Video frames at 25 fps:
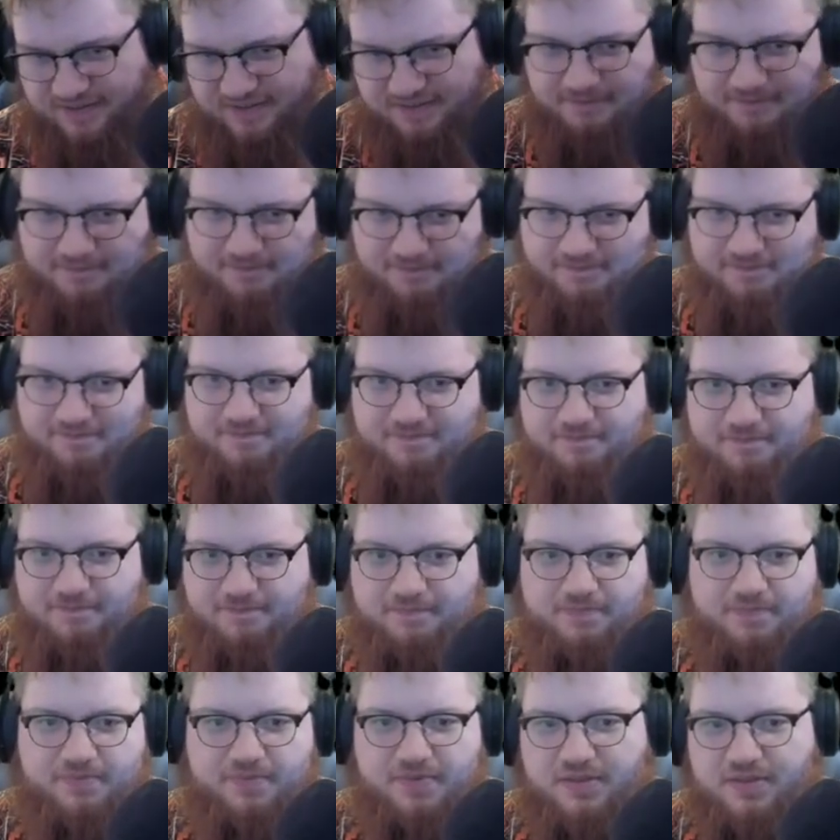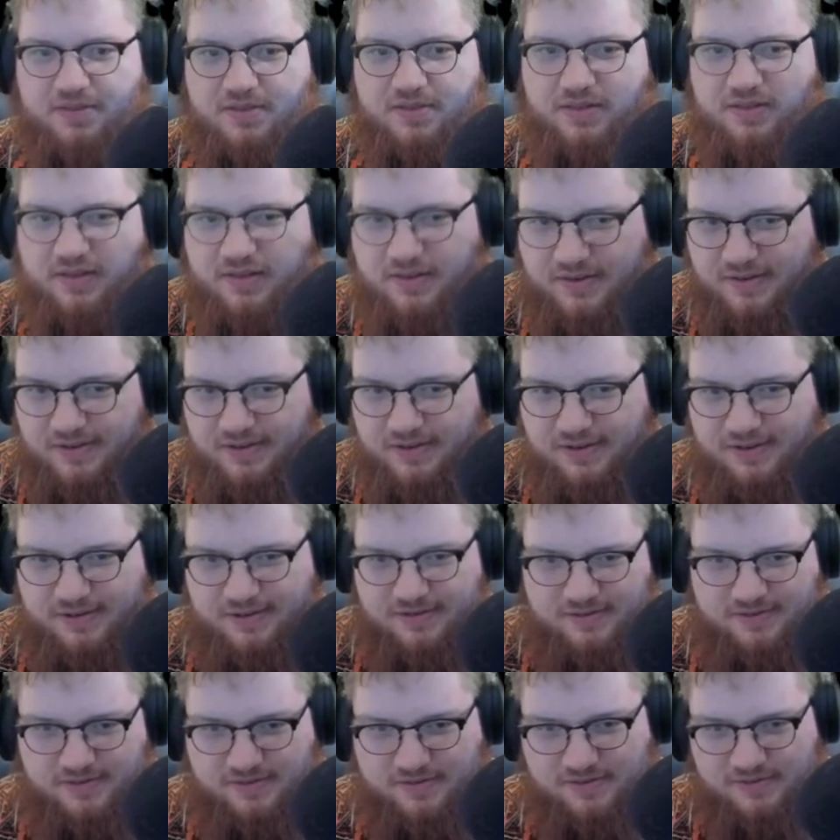
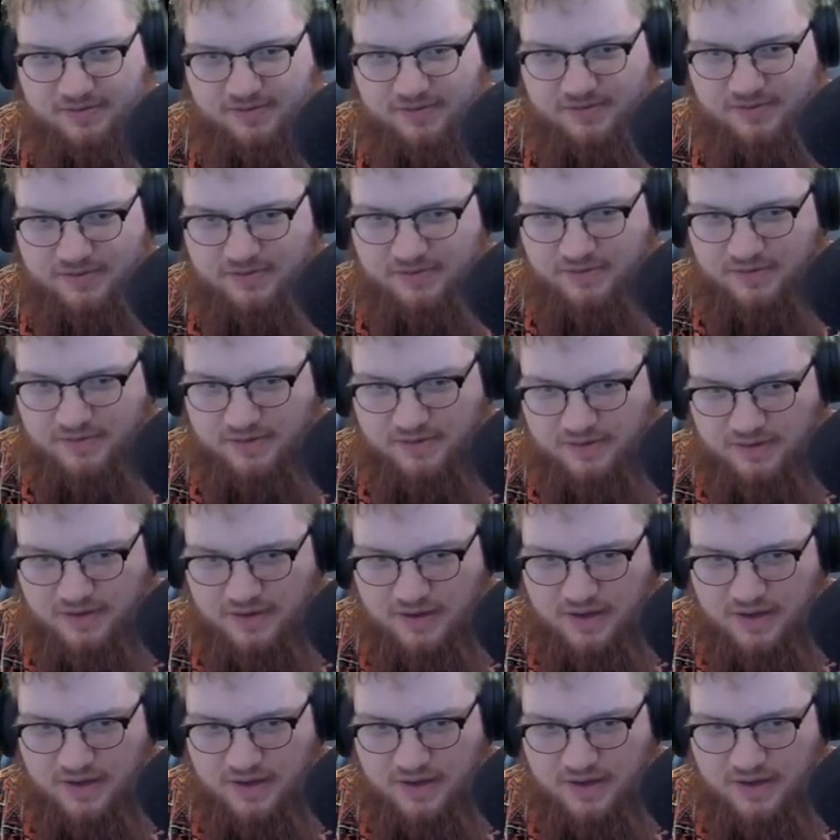Nothing is said.